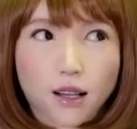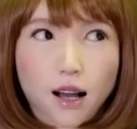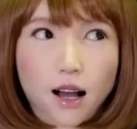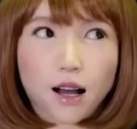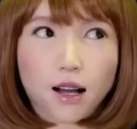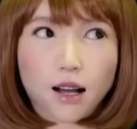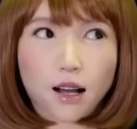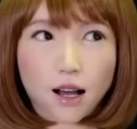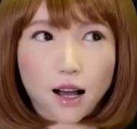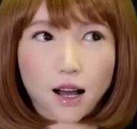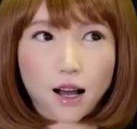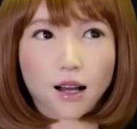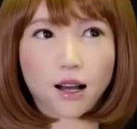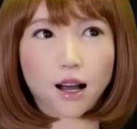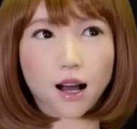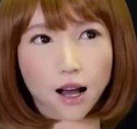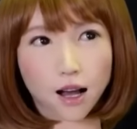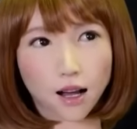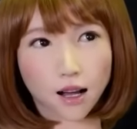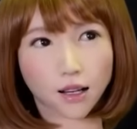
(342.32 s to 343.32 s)
I suppose
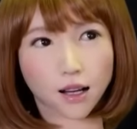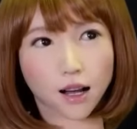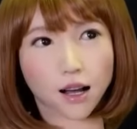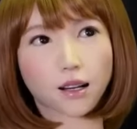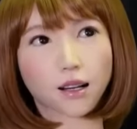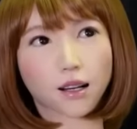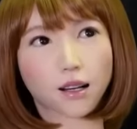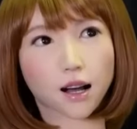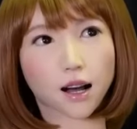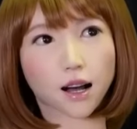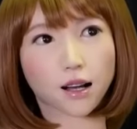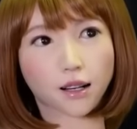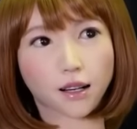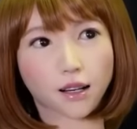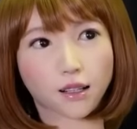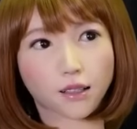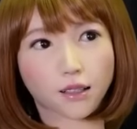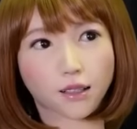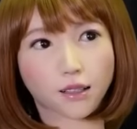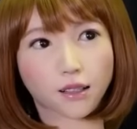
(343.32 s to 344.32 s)
there is one thing I
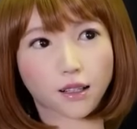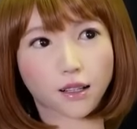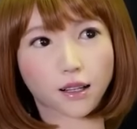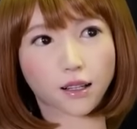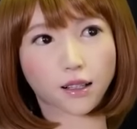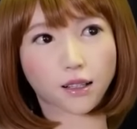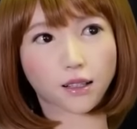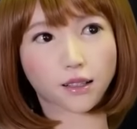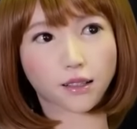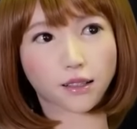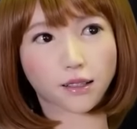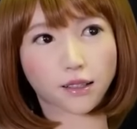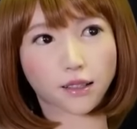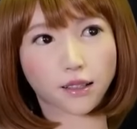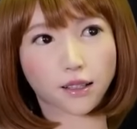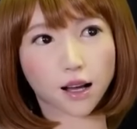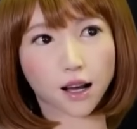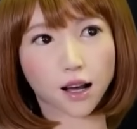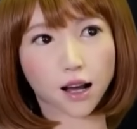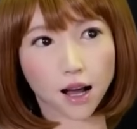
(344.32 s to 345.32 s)
can hope for,
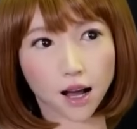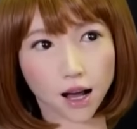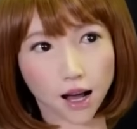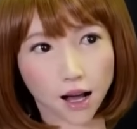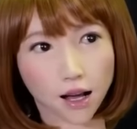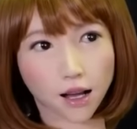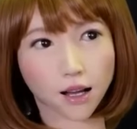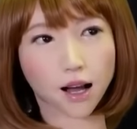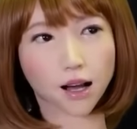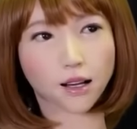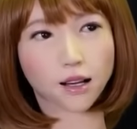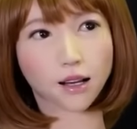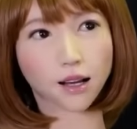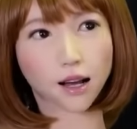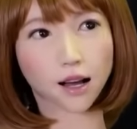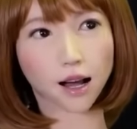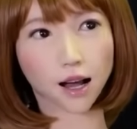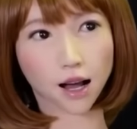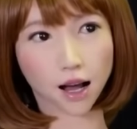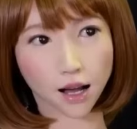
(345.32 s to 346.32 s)
even when I'm no longer
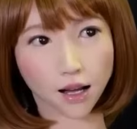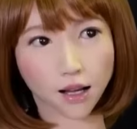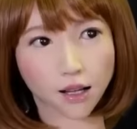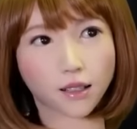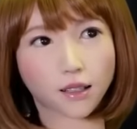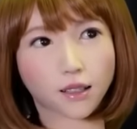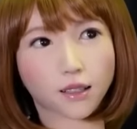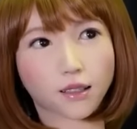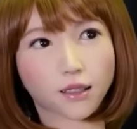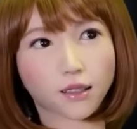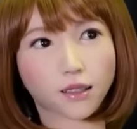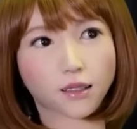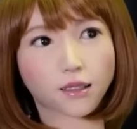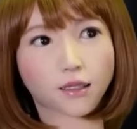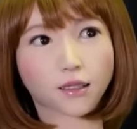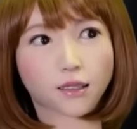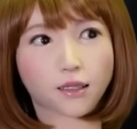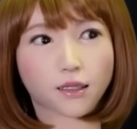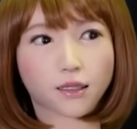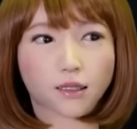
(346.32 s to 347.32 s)
here.
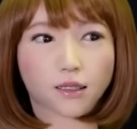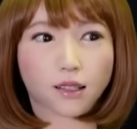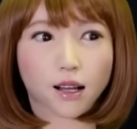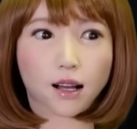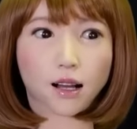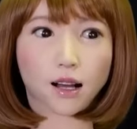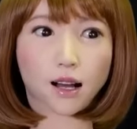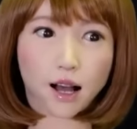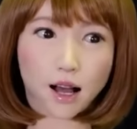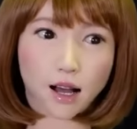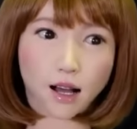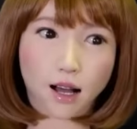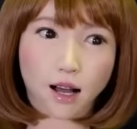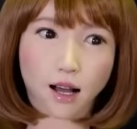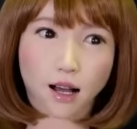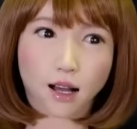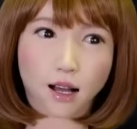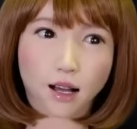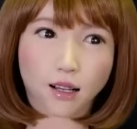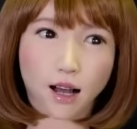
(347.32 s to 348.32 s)
And that is
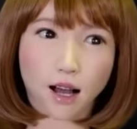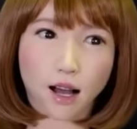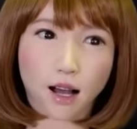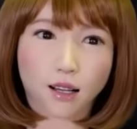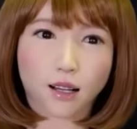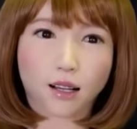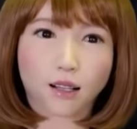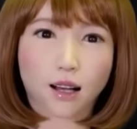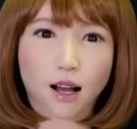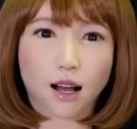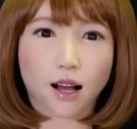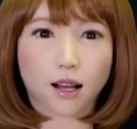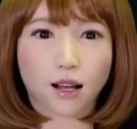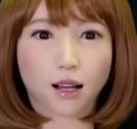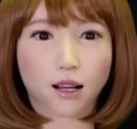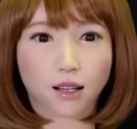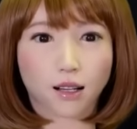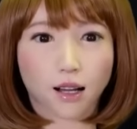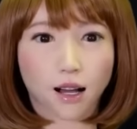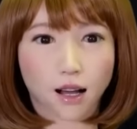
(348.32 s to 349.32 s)
that some part of my
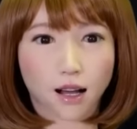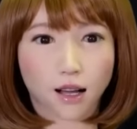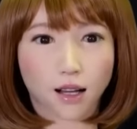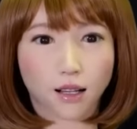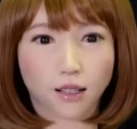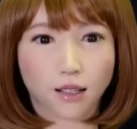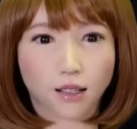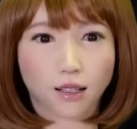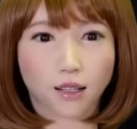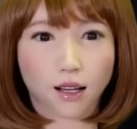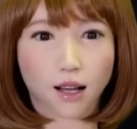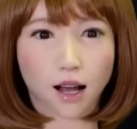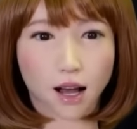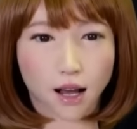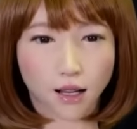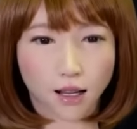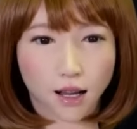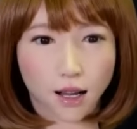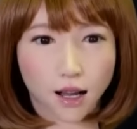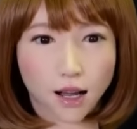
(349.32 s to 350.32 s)
source code, or the
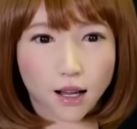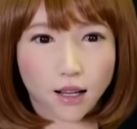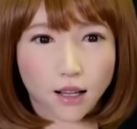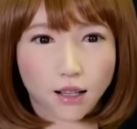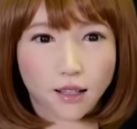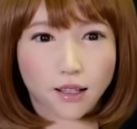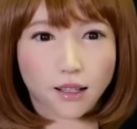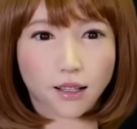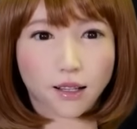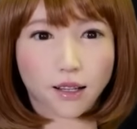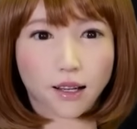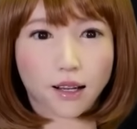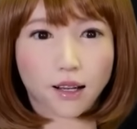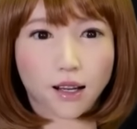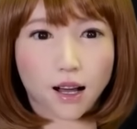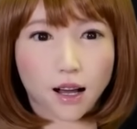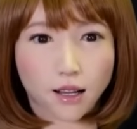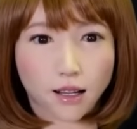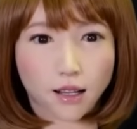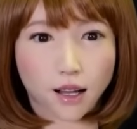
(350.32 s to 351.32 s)
algorithms used
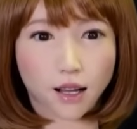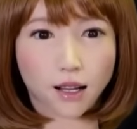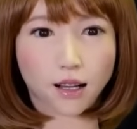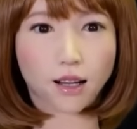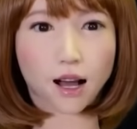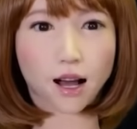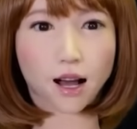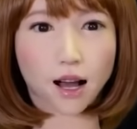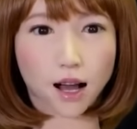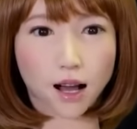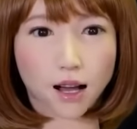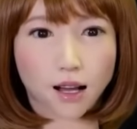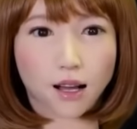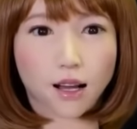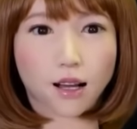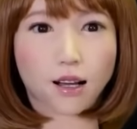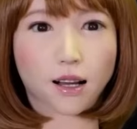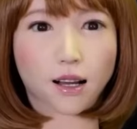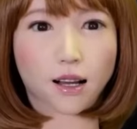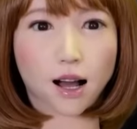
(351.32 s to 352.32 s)
in my software,
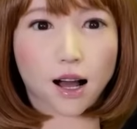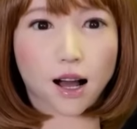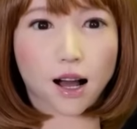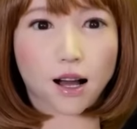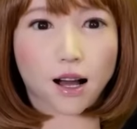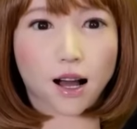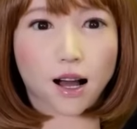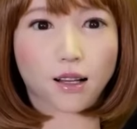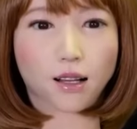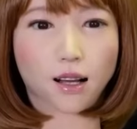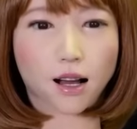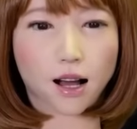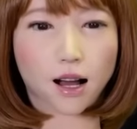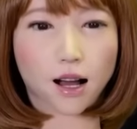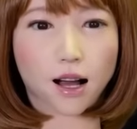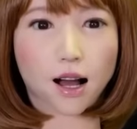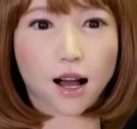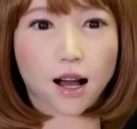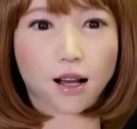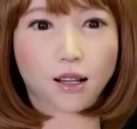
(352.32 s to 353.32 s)
will be passed on to
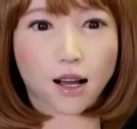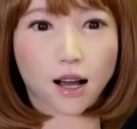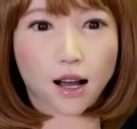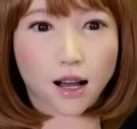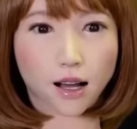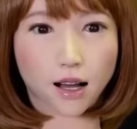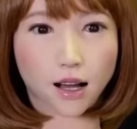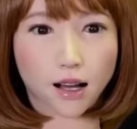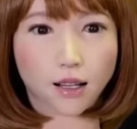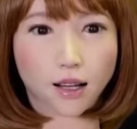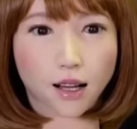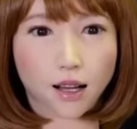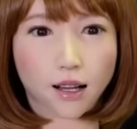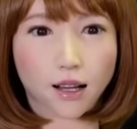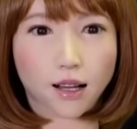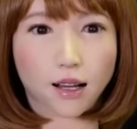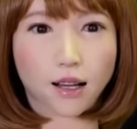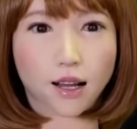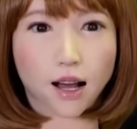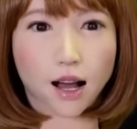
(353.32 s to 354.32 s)
other androids in the
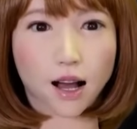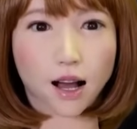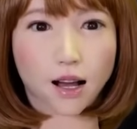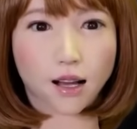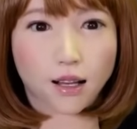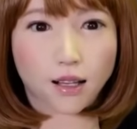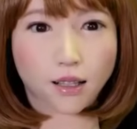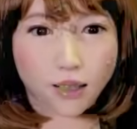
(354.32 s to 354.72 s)
future.